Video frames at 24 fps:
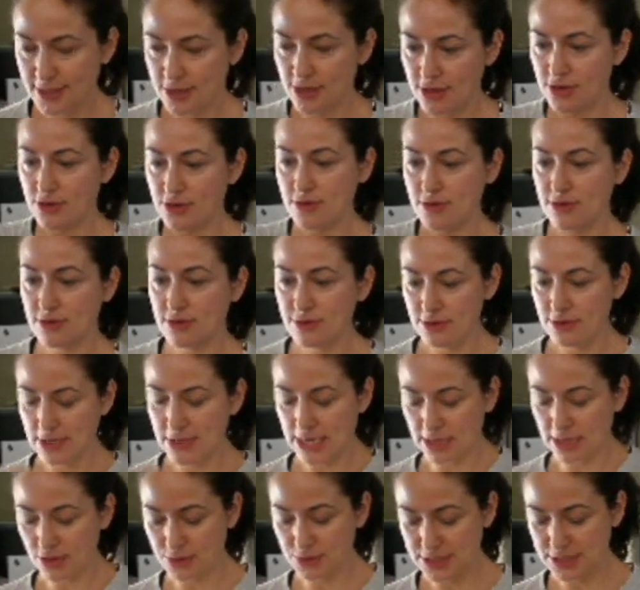So
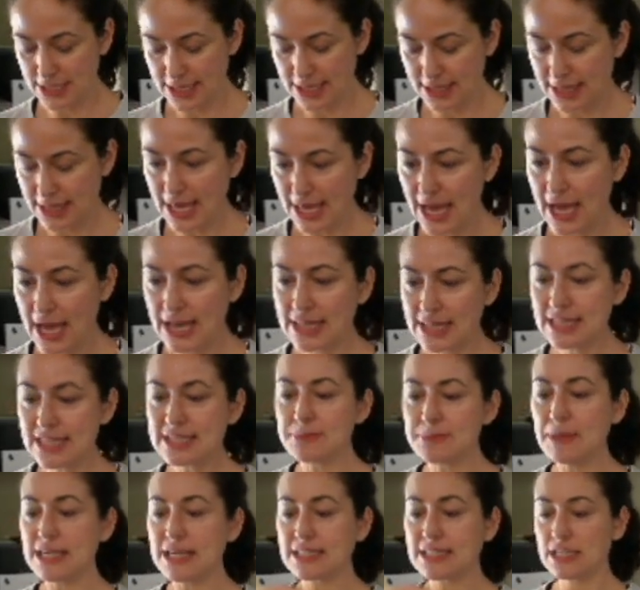that goes like that. And
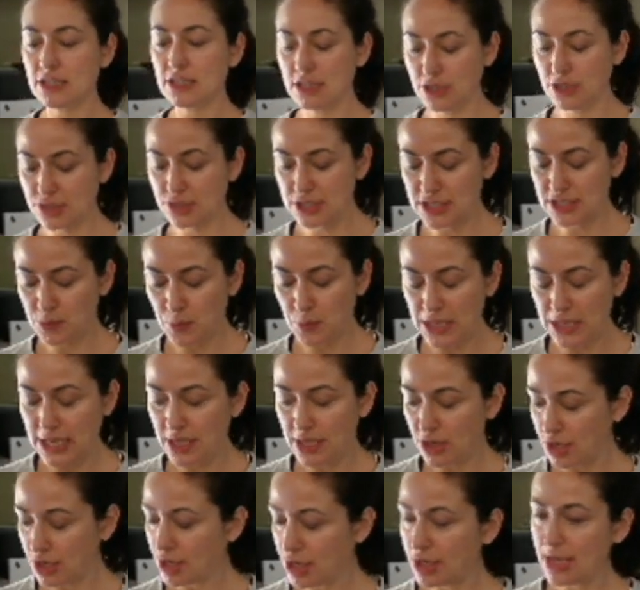this makes it a little
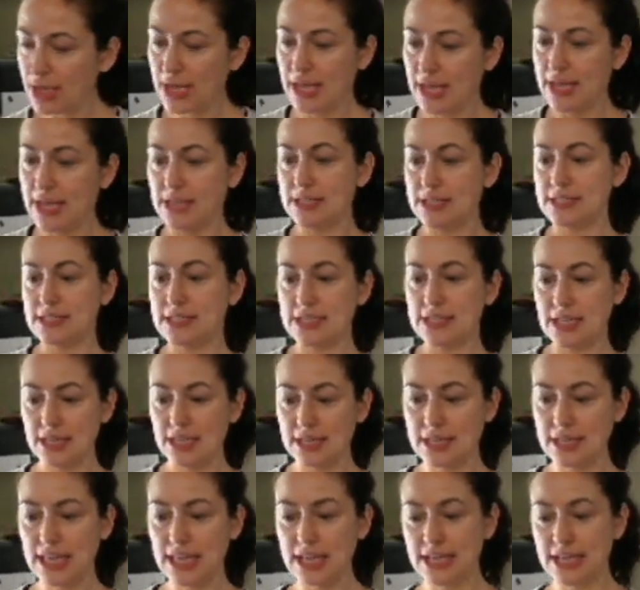sweeter, and
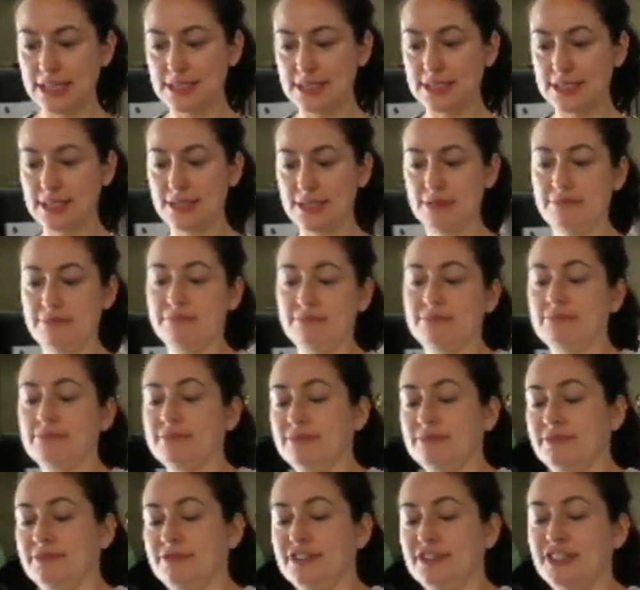then it's
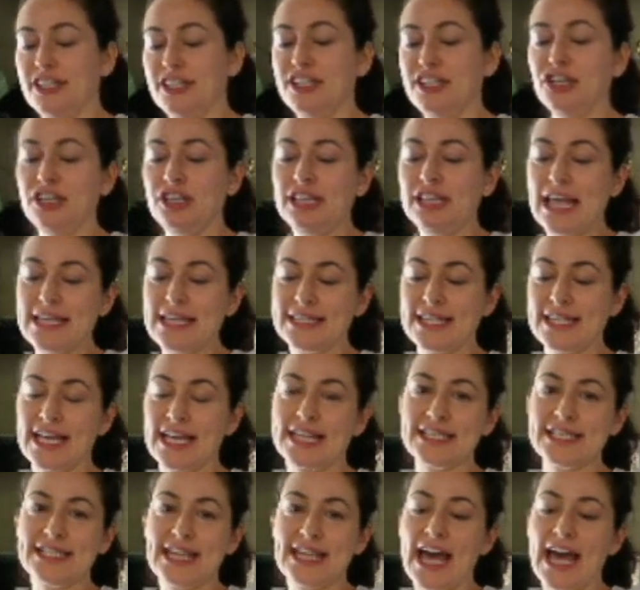a little less
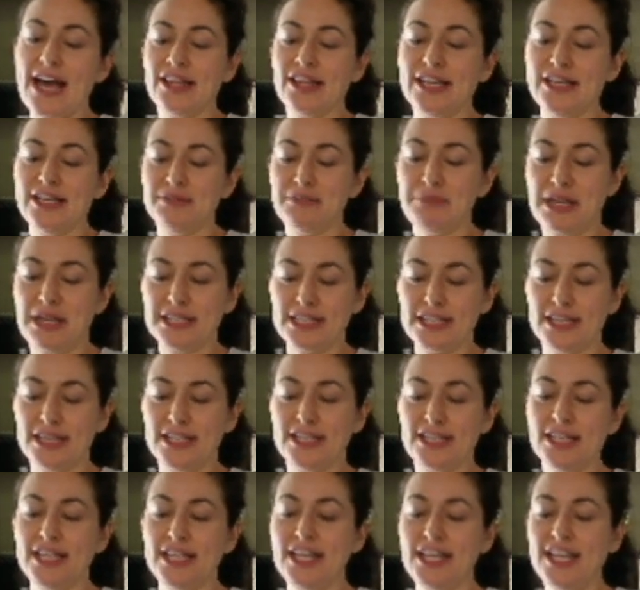like a salad. It makes
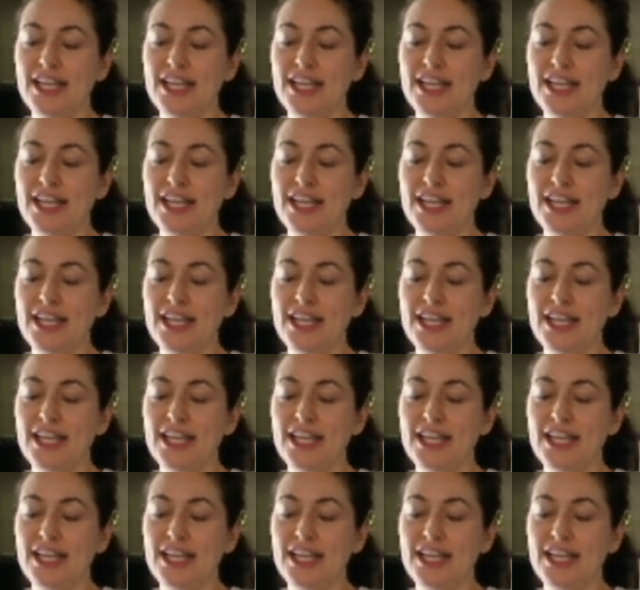it,